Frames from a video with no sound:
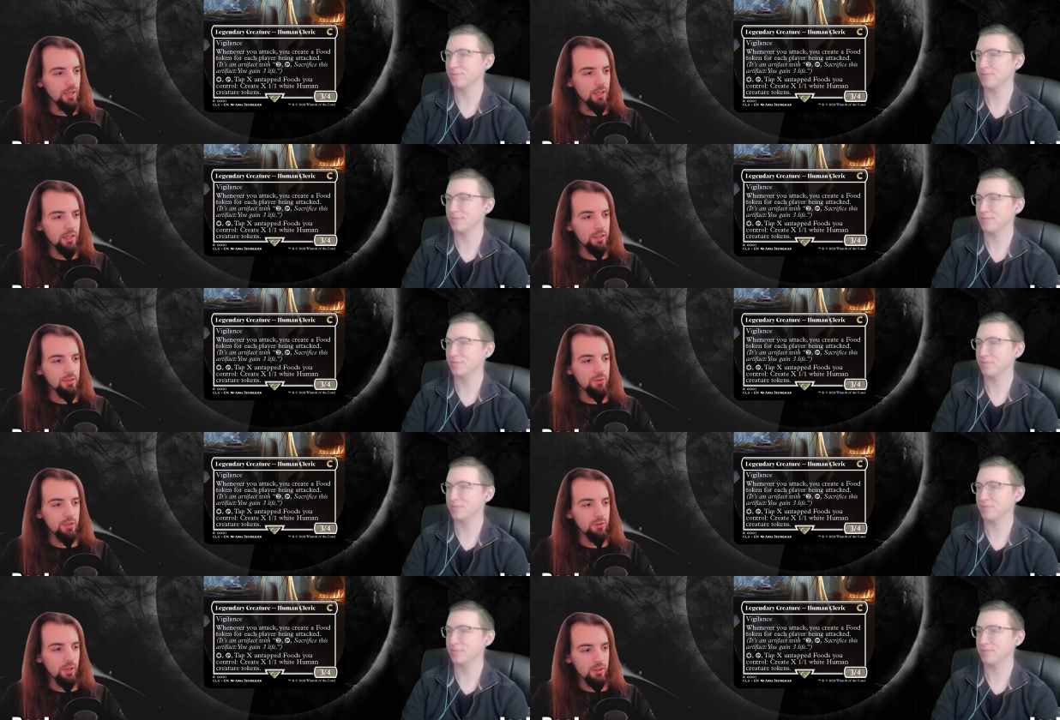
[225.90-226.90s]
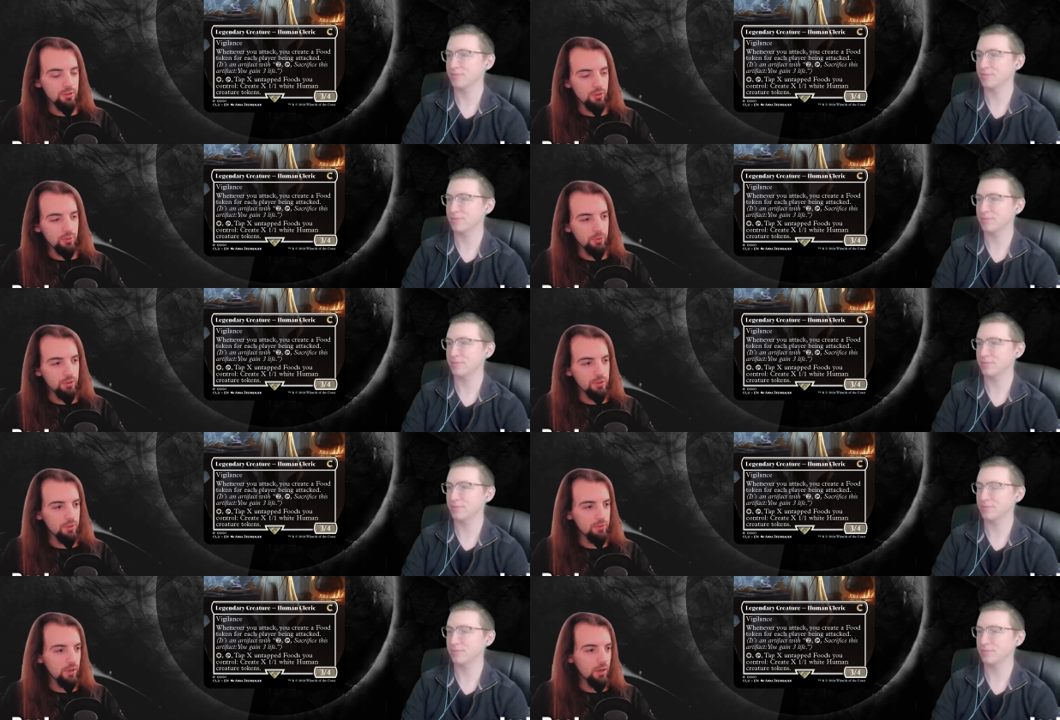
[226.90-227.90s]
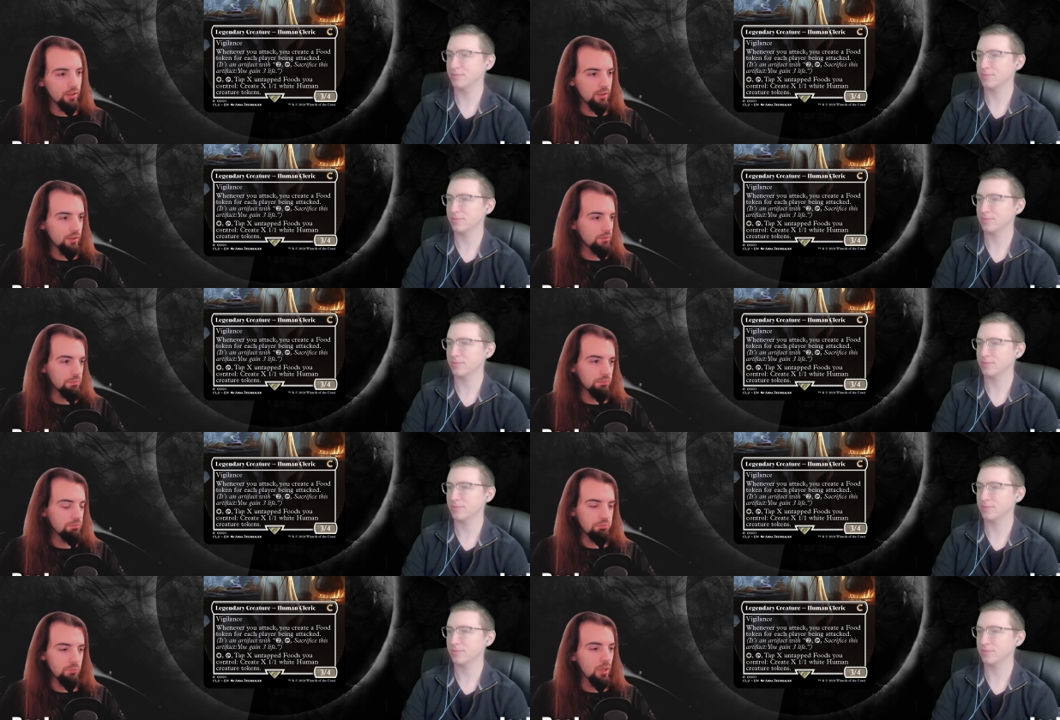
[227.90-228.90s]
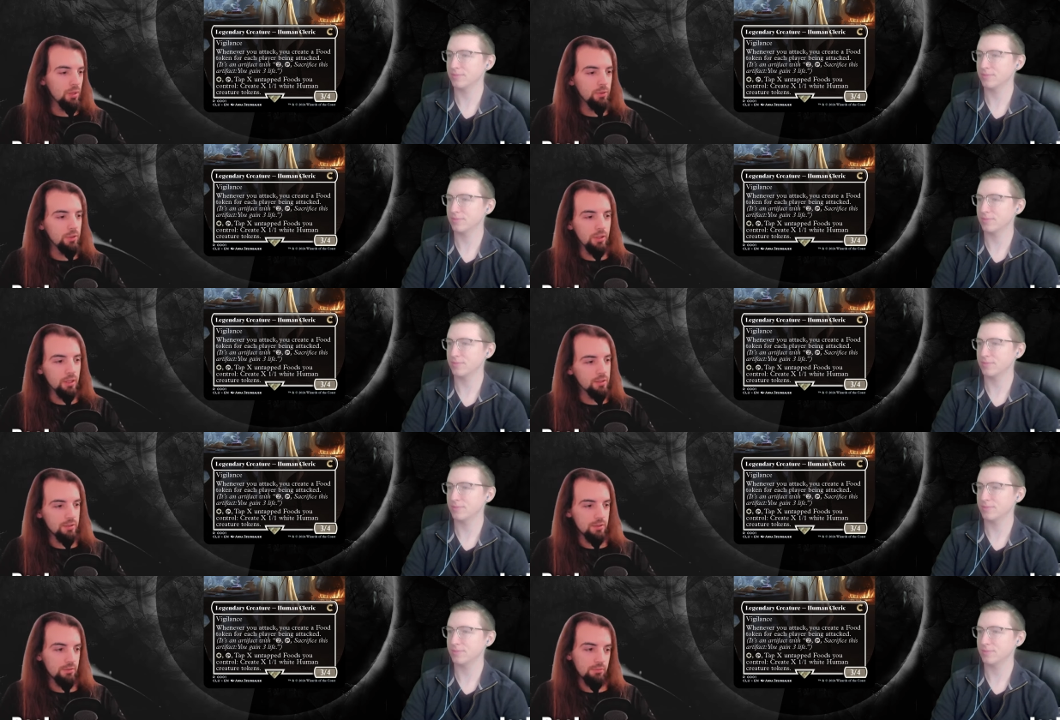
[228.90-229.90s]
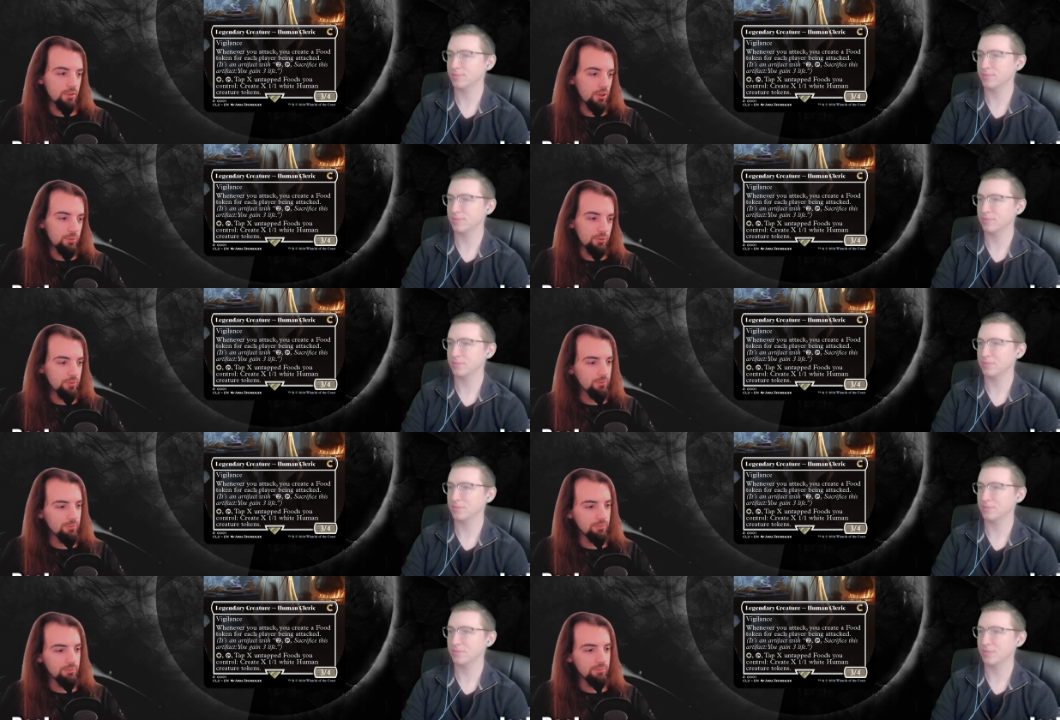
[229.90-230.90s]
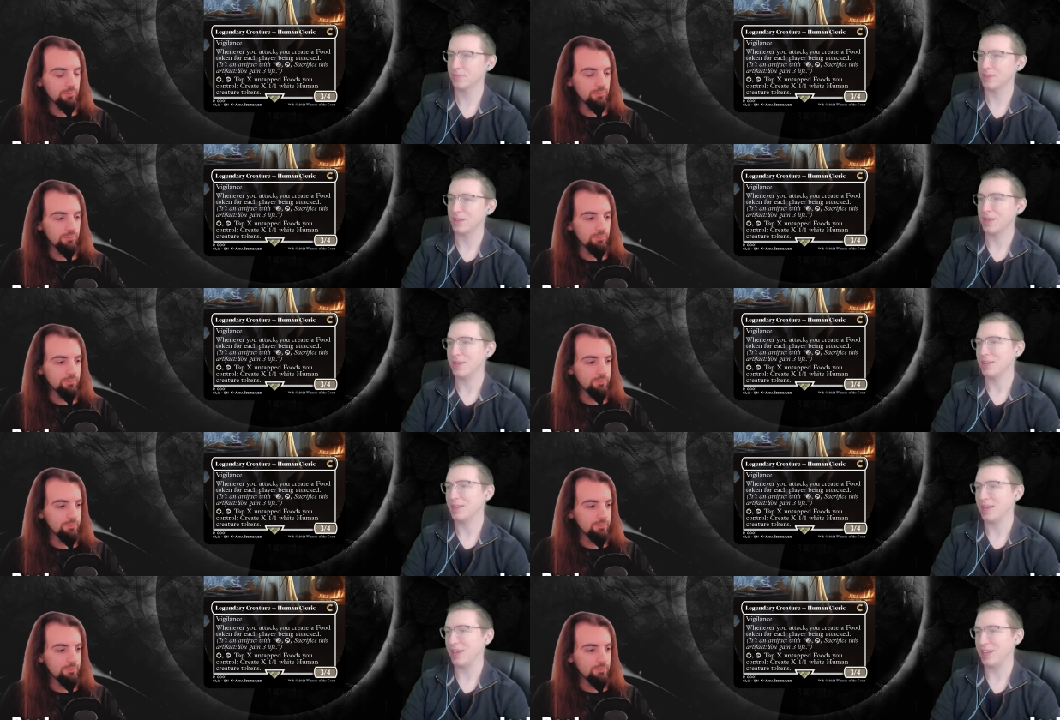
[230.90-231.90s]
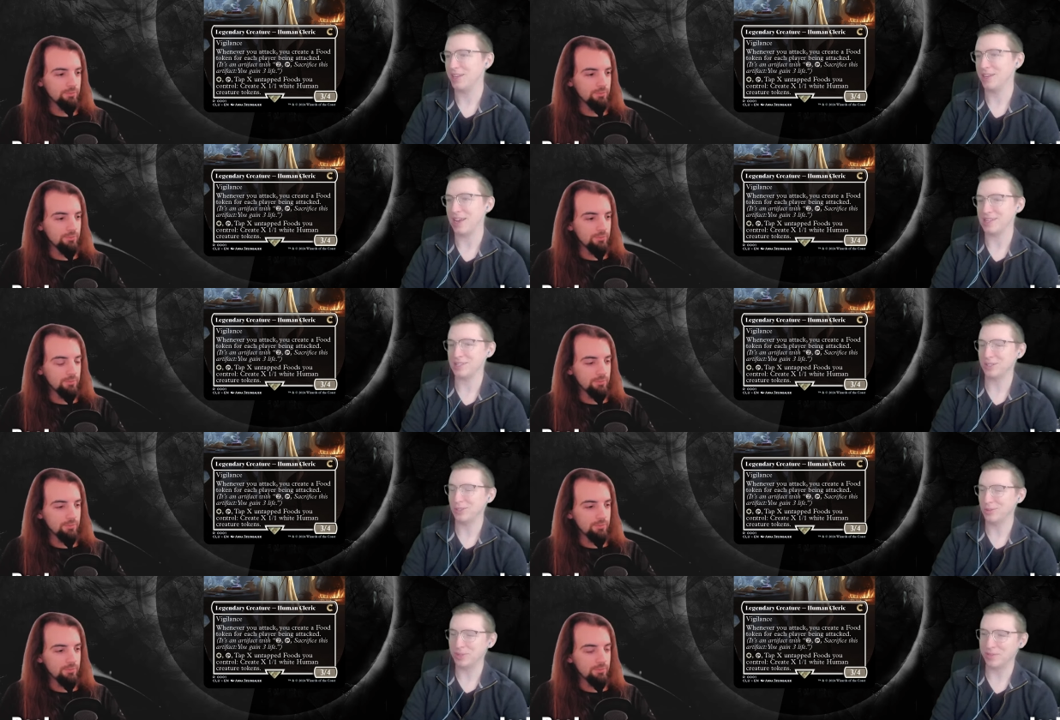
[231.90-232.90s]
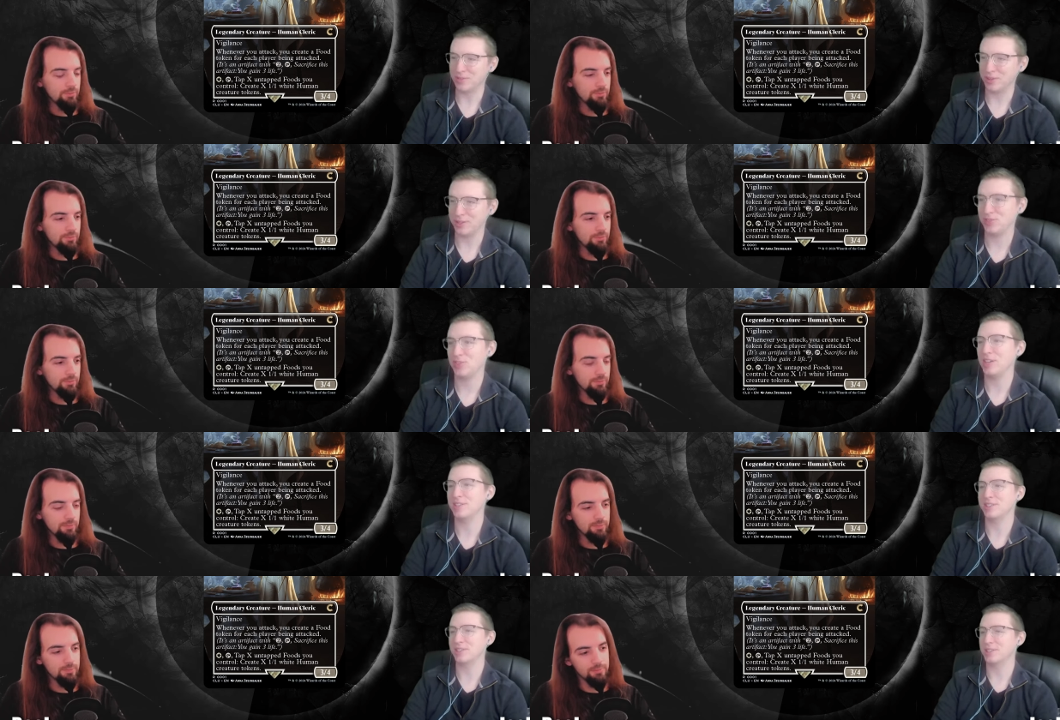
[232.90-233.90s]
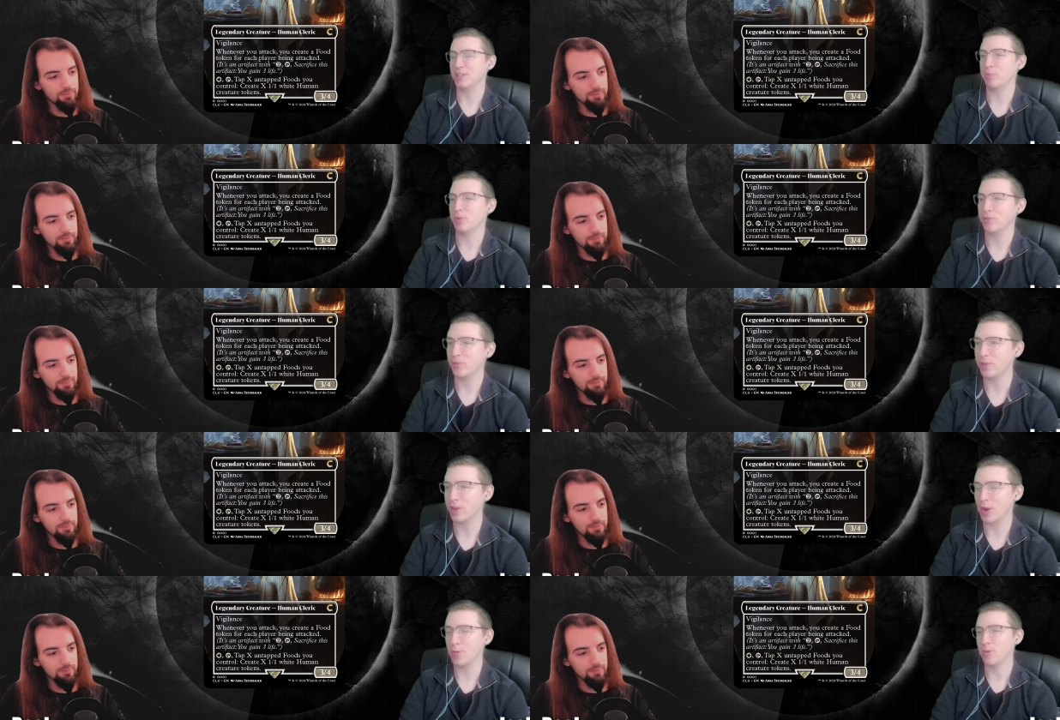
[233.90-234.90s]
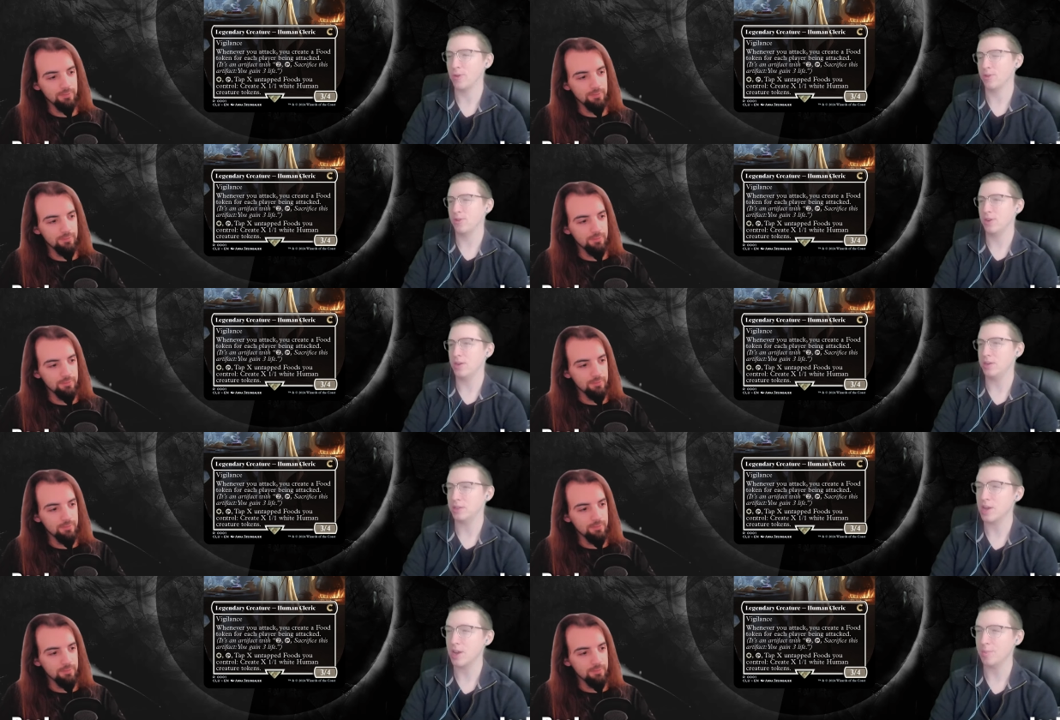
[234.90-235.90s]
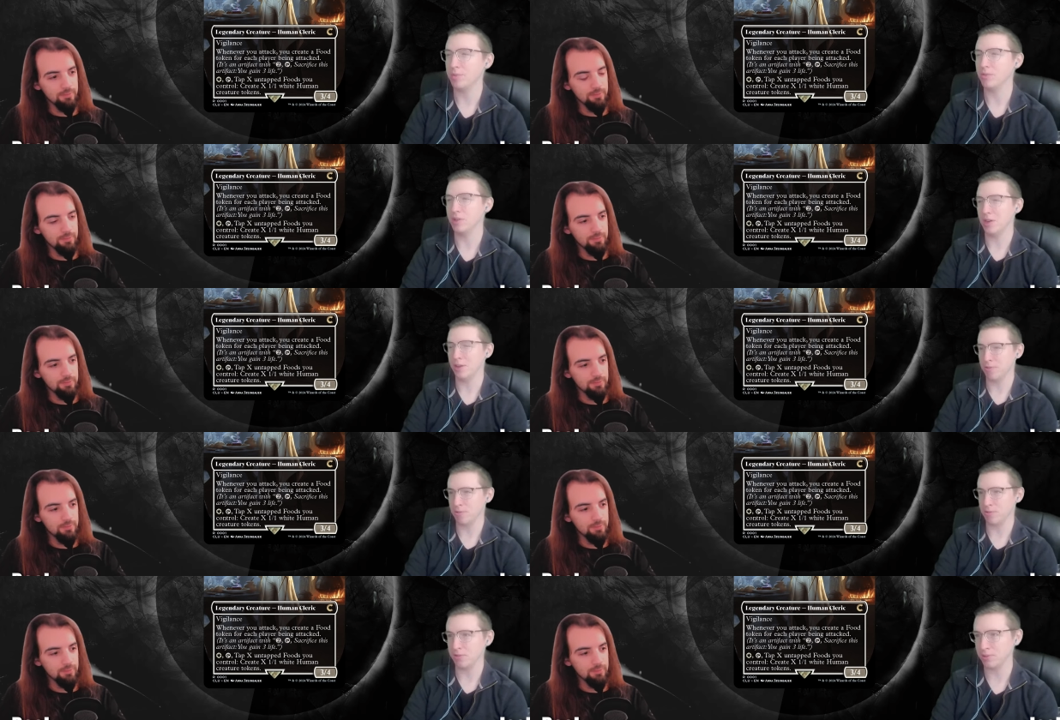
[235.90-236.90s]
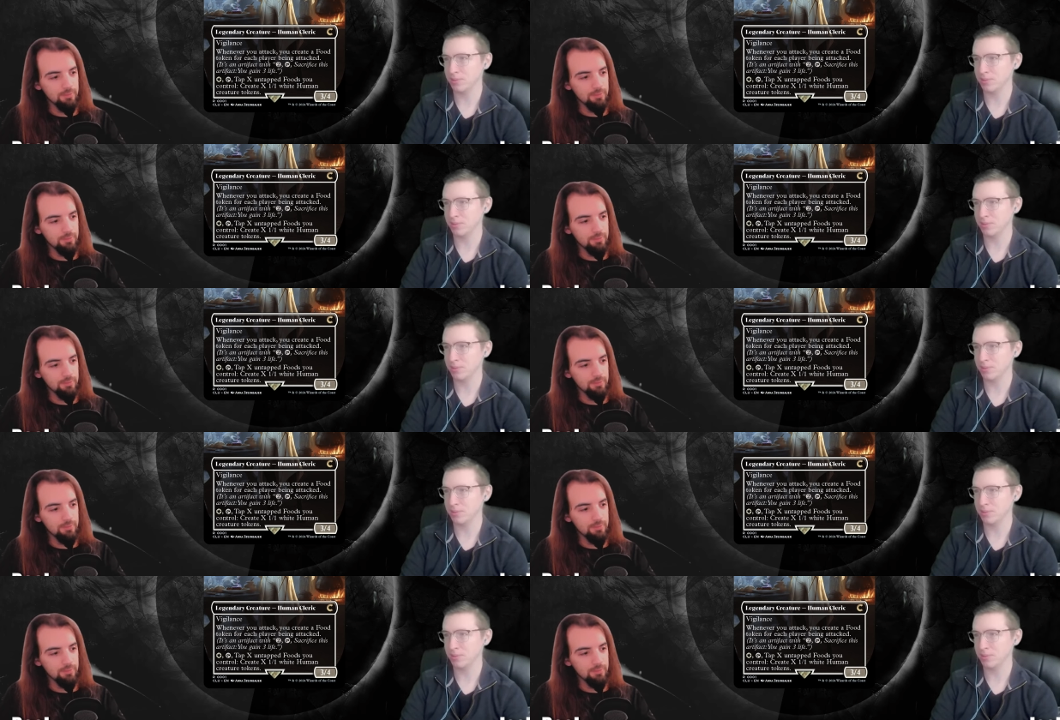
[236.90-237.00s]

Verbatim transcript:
Speaker 1: and try to catch your opponents off guard. Maybe that's an option.
Speaker 2: And as a little bit of a, a disclaimer, there were a couple other